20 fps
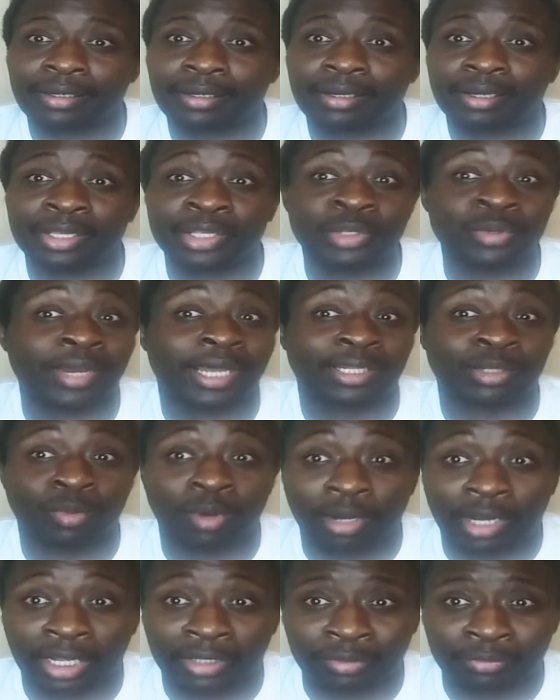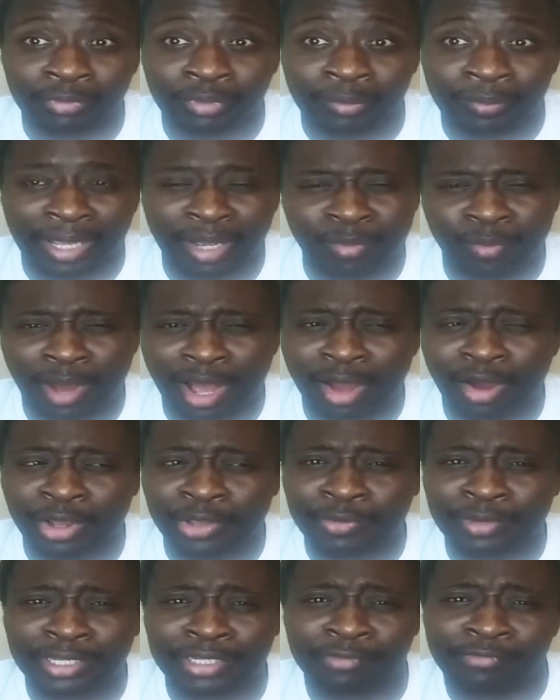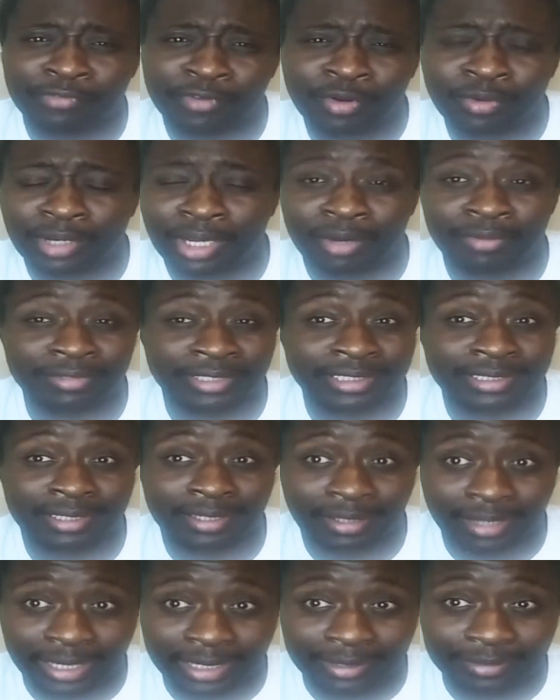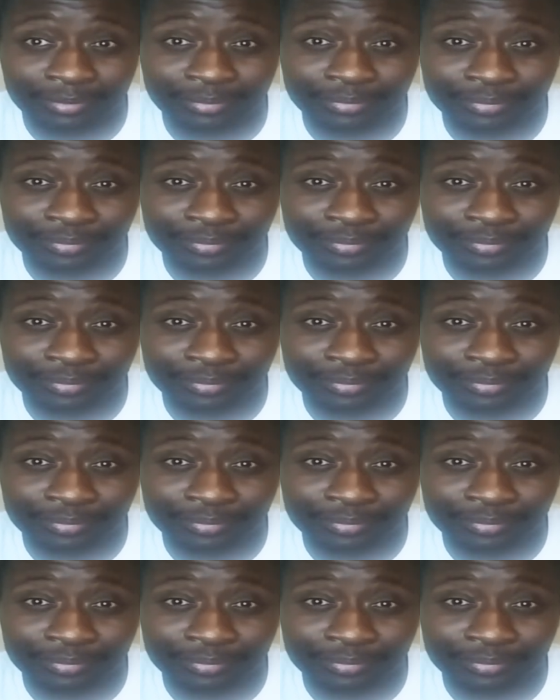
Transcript: you got to walk out the room? And why are you getting a phone call this late?